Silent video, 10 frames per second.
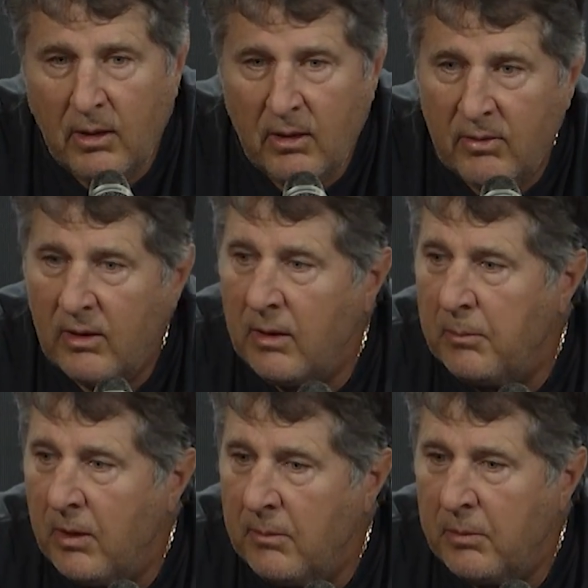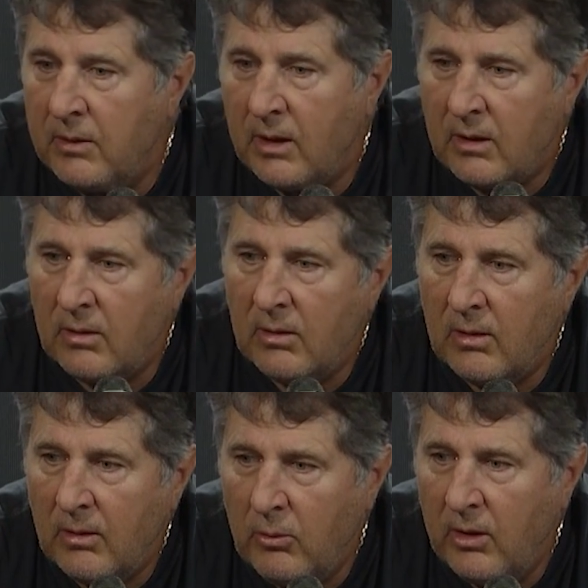I didn't think he played
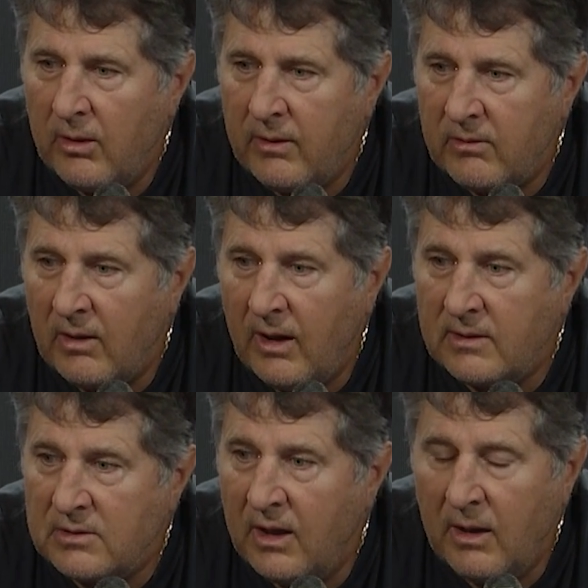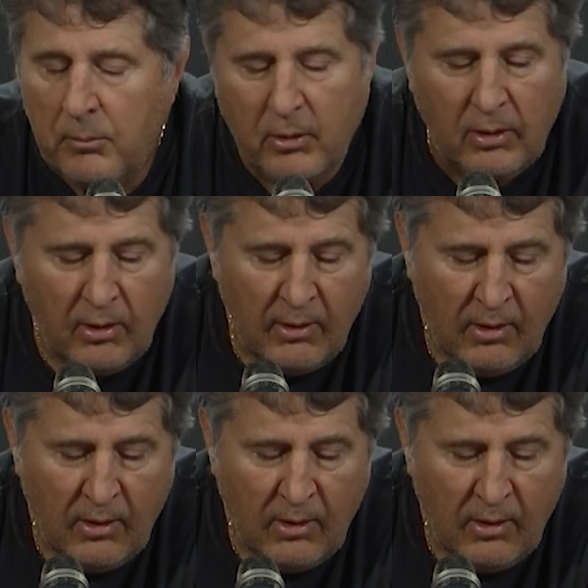particularly well this last game, but,